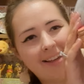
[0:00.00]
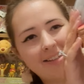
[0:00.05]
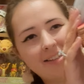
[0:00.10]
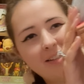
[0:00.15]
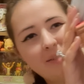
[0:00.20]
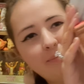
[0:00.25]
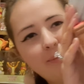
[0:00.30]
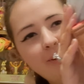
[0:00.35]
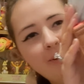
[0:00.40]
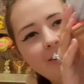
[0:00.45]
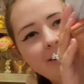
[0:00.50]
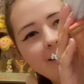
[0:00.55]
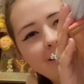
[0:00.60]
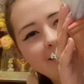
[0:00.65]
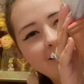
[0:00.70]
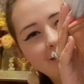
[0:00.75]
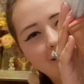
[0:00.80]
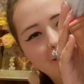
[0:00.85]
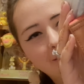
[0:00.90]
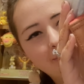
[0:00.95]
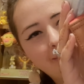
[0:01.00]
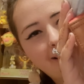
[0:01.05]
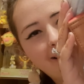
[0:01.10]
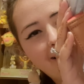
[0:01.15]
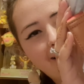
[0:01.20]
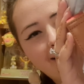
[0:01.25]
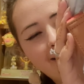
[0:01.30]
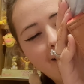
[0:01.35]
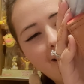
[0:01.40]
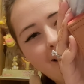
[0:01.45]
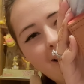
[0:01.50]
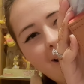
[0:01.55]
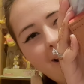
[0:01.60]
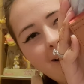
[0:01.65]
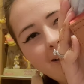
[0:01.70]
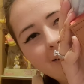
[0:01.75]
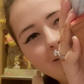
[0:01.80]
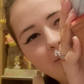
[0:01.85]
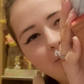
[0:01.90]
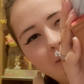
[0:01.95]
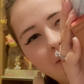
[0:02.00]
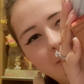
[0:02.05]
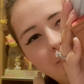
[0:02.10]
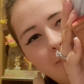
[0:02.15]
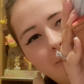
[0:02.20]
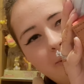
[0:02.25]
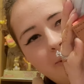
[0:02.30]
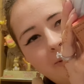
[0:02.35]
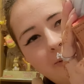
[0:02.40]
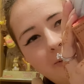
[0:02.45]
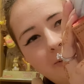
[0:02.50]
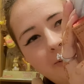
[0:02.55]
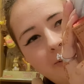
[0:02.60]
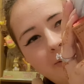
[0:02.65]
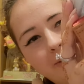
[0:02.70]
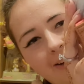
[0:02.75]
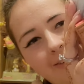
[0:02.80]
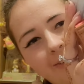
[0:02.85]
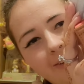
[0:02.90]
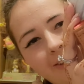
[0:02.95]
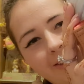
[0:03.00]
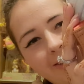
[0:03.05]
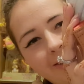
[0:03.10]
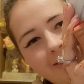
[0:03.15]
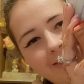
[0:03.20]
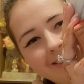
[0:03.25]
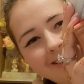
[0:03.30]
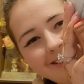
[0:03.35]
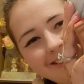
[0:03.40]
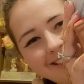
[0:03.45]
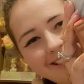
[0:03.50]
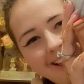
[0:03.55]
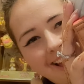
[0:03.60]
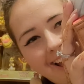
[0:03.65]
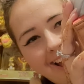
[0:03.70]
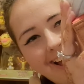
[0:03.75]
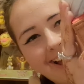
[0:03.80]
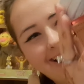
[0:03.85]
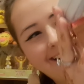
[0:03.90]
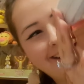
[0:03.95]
He's just building a snowman and it's Winnie the Pooh. How cute is that?